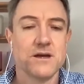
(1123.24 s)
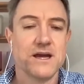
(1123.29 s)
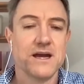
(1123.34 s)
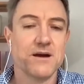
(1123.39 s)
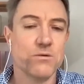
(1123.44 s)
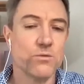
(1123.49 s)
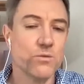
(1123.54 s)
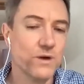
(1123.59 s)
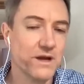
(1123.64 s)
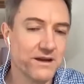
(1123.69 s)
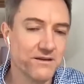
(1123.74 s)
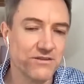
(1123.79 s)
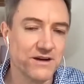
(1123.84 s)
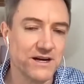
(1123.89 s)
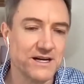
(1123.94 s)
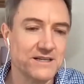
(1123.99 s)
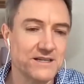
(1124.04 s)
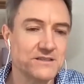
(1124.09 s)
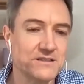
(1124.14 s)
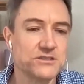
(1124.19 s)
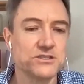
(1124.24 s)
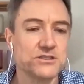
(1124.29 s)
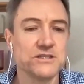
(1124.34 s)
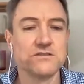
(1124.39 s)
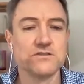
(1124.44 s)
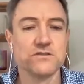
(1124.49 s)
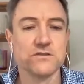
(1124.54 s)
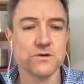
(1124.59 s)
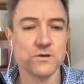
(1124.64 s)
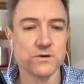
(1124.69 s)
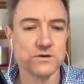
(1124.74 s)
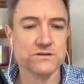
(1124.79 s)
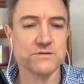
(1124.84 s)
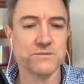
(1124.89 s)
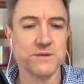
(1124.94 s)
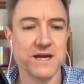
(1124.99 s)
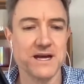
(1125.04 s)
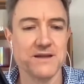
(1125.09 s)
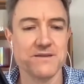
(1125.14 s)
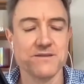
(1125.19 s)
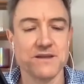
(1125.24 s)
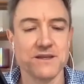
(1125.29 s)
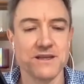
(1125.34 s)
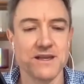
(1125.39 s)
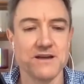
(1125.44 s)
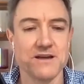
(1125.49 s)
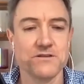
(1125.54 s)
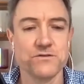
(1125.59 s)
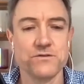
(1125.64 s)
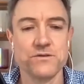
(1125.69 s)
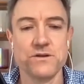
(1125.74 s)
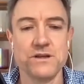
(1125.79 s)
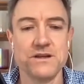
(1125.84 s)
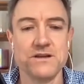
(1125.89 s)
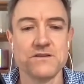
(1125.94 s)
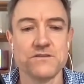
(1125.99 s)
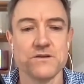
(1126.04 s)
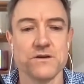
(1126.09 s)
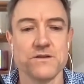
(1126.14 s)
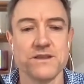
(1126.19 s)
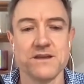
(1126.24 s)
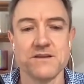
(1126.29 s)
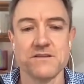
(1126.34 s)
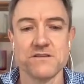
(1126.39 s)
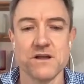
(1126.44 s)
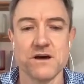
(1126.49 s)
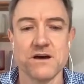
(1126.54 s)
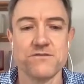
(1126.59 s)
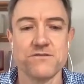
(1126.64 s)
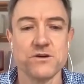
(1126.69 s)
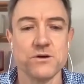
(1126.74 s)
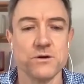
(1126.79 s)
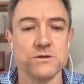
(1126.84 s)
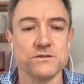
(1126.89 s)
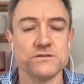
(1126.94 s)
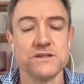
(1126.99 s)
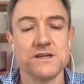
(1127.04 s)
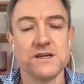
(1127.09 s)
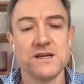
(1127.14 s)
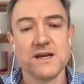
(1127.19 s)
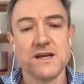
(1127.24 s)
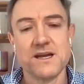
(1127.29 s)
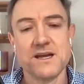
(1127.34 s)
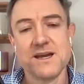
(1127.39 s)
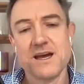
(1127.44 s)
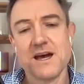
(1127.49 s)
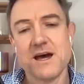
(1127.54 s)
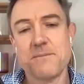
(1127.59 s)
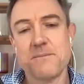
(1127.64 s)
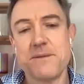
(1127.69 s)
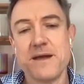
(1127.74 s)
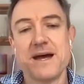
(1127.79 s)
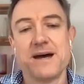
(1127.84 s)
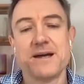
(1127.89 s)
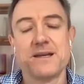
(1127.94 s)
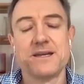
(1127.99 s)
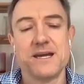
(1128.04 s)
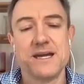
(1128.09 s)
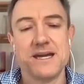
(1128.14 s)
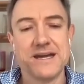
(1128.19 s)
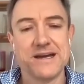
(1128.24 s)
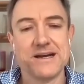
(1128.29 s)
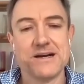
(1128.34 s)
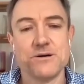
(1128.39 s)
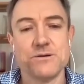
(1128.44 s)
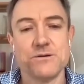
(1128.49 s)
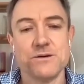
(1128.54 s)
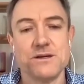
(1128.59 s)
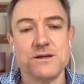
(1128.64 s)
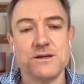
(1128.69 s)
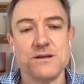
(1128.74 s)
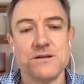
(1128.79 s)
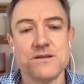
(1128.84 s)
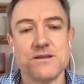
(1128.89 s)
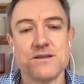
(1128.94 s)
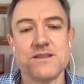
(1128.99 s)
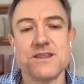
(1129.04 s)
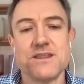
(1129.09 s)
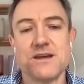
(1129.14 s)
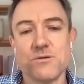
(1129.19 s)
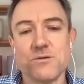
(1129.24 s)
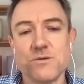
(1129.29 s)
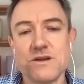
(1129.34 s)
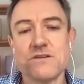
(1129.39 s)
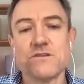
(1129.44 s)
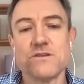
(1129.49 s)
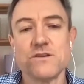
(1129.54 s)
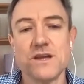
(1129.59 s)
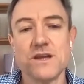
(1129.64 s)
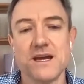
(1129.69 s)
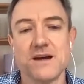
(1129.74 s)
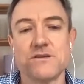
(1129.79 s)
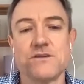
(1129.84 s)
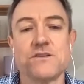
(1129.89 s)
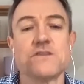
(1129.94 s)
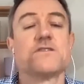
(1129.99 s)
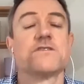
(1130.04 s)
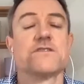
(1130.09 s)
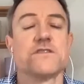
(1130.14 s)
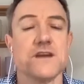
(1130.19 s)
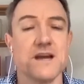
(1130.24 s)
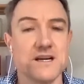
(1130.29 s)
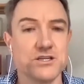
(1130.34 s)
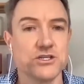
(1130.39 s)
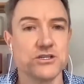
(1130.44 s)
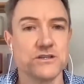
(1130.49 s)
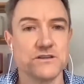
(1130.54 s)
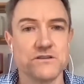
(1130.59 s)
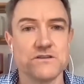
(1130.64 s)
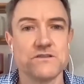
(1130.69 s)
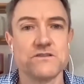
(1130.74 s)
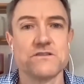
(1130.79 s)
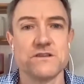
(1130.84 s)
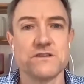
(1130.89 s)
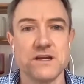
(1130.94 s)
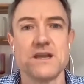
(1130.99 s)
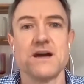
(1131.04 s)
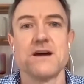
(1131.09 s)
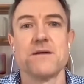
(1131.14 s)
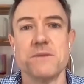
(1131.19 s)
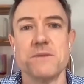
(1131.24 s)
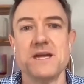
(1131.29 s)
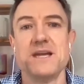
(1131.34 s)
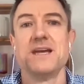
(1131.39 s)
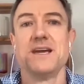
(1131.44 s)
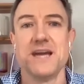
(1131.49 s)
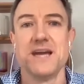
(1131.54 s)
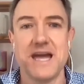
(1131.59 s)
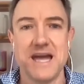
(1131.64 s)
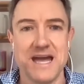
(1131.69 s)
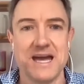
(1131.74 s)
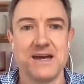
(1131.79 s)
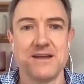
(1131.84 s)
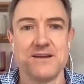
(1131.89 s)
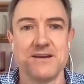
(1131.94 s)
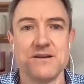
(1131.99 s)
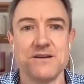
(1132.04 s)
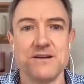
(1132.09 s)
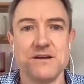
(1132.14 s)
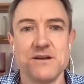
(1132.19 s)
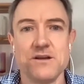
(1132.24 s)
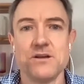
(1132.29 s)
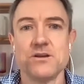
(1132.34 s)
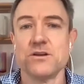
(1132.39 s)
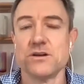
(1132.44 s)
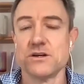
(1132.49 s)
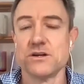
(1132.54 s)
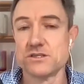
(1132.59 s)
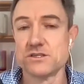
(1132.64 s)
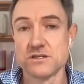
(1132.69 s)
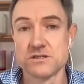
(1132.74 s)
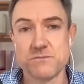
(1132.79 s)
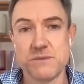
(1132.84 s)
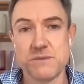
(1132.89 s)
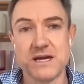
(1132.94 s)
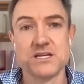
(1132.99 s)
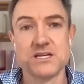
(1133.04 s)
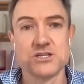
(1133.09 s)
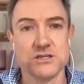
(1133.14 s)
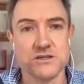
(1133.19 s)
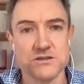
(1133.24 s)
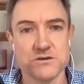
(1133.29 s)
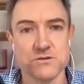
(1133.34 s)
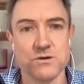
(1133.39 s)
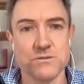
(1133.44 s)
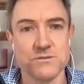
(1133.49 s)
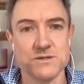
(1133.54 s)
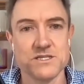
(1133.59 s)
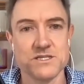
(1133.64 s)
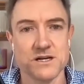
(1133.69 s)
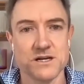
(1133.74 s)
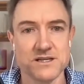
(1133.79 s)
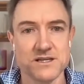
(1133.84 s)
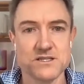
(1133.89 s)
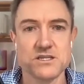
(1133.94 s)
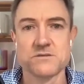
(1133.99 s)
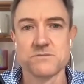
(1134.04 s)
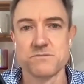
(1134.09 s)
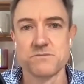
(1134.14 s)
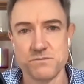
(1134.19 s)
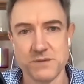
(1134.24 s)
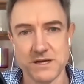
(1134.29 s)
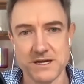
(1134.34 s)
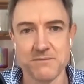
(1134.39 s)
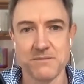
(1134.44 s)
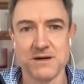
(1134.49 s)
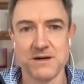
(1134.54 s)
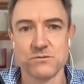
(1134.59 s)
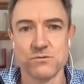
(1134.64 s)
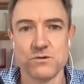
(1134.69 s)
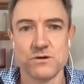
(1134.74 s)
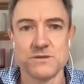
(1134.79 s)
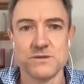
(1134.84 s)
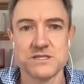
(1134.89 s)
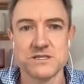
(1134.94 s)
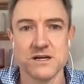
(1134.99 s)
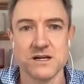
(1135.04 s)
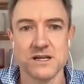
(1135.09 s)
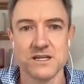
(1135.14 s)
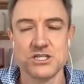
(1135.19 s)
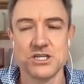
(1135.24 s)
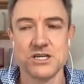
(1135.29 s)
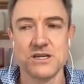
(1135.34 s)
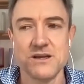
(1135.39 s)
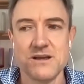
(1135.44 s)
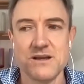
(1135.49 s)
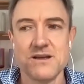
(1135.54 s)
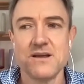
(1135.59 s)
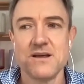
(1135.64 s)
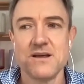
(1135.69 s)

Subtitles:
However, she's talked about in the last few years on these live calls about how there is now discussions that are being had, not just patient to rheumatologist, but among rheumatology,